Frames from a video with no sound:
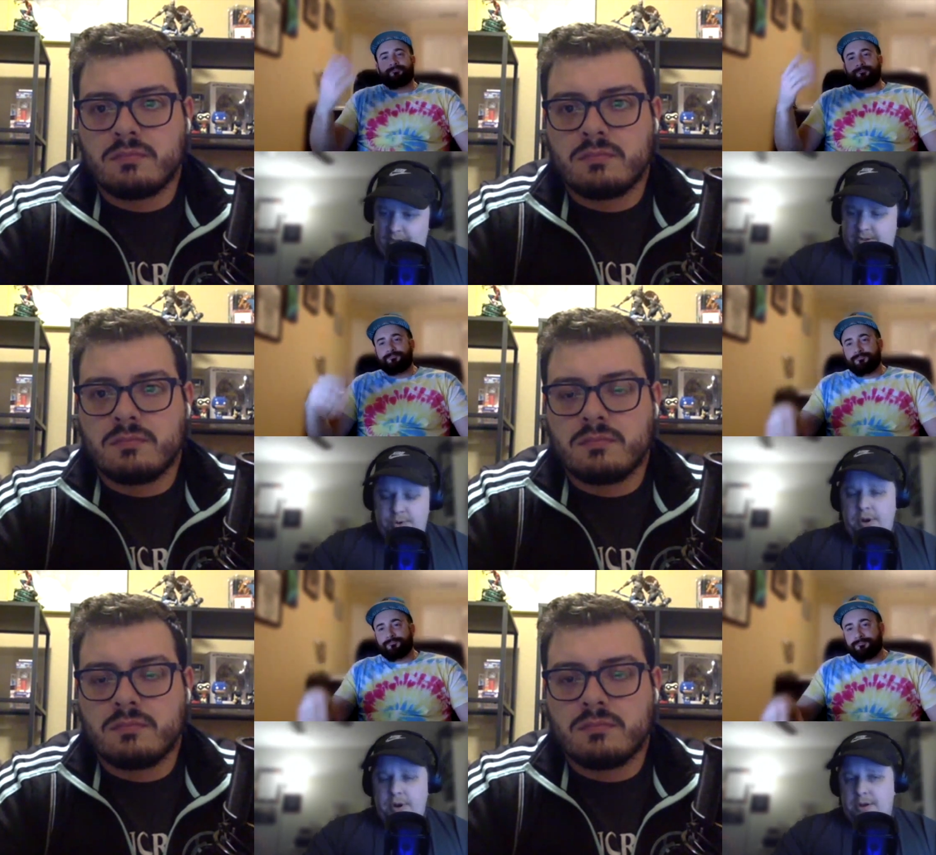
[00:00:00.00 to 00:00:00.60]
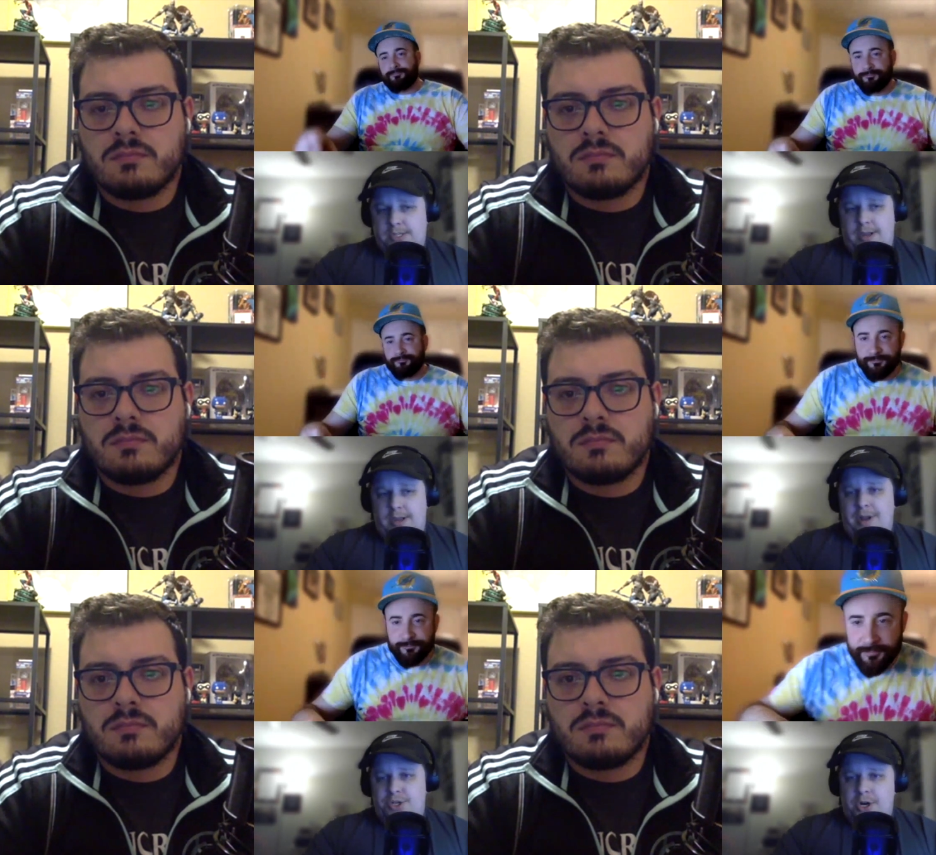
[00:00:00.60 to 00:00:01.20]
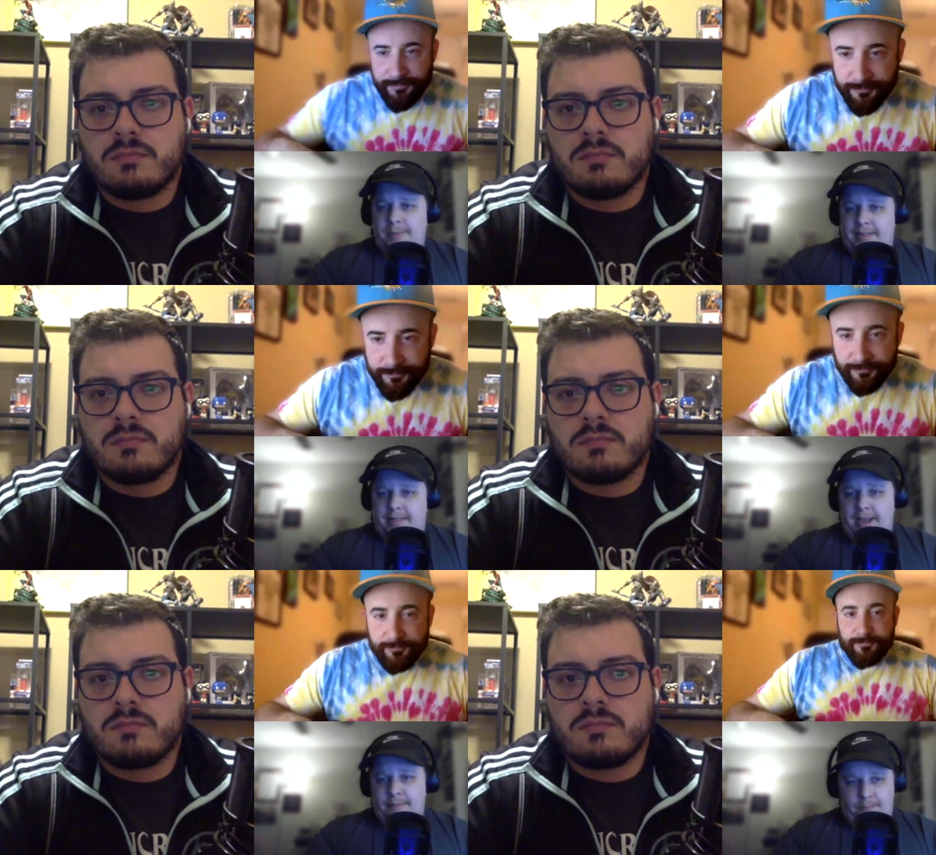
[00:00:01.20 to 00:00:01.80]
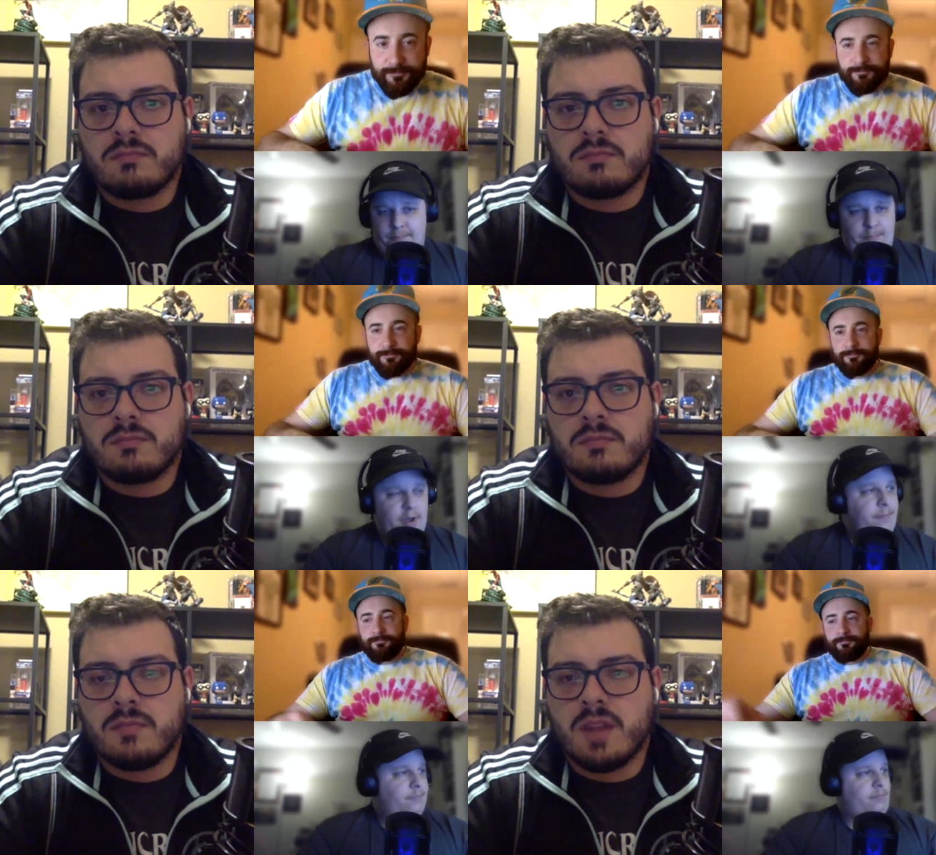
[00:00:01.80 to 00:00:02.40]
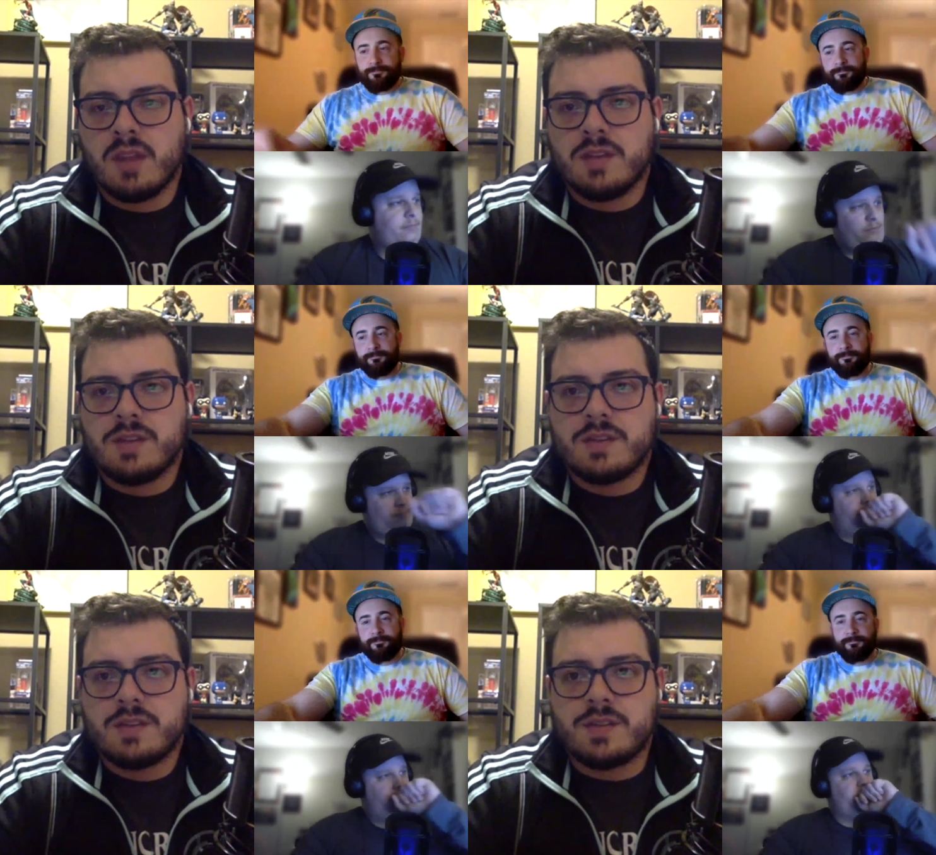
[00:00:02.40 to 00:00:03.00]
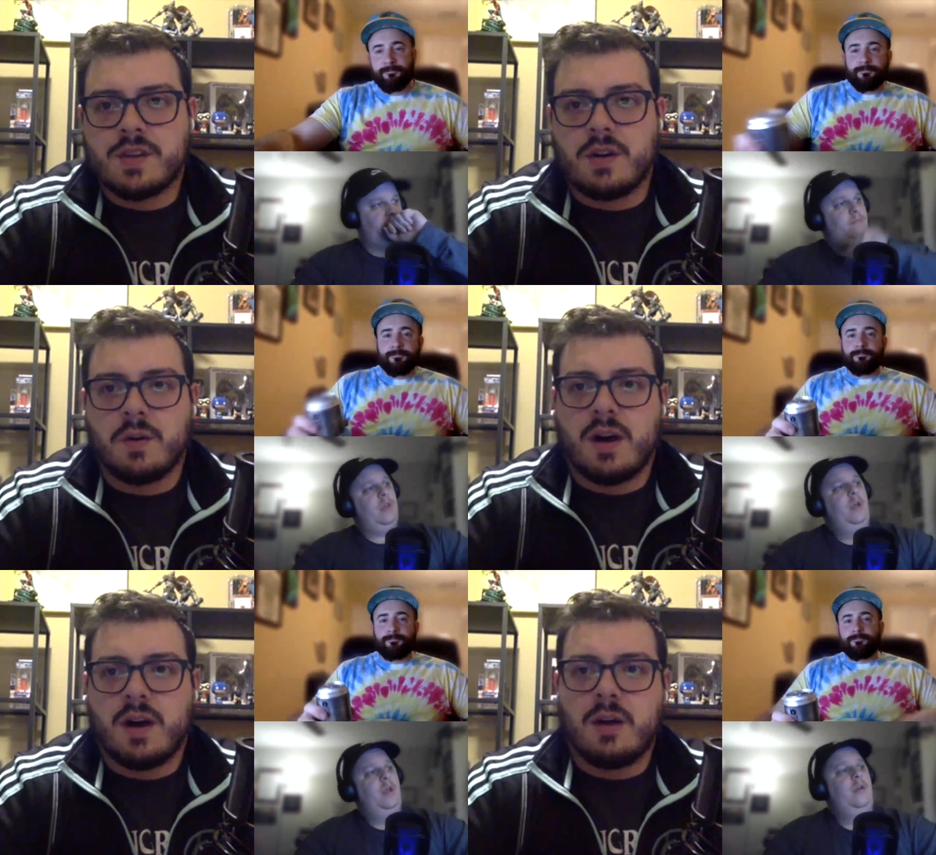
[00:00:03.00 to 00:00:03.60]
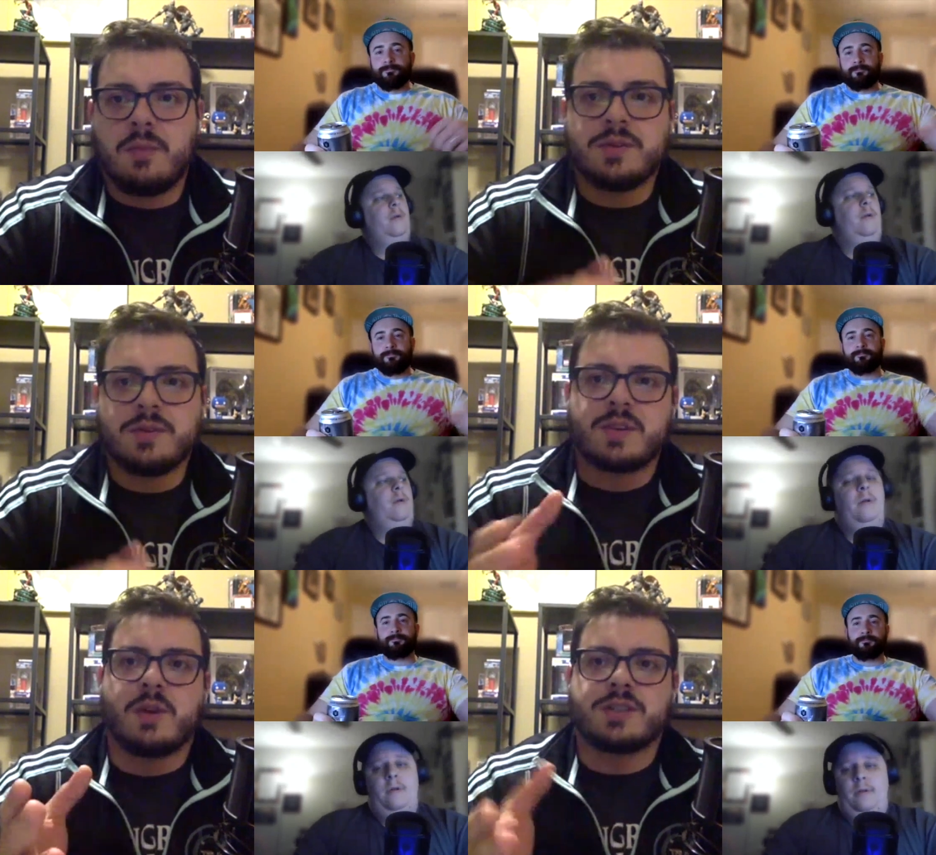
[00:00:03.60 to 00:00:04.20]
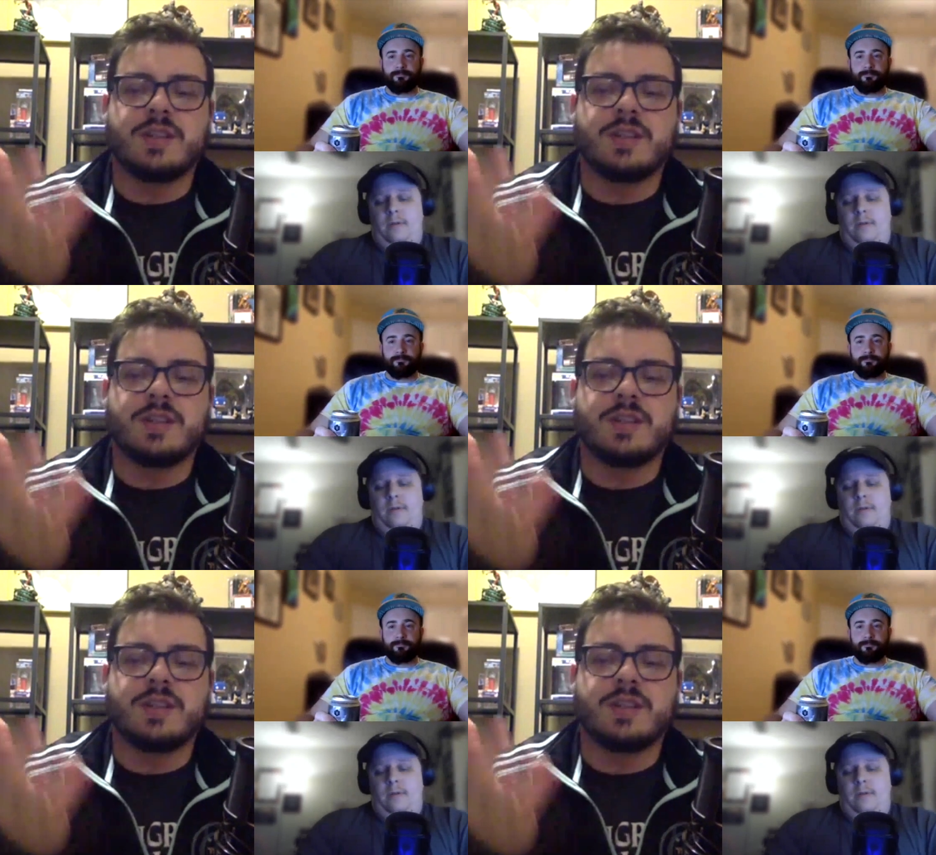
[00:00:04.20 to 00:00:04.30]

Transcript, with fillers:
Speaker 1: So who knows? I'm not sure about that. But so I'll pose the question.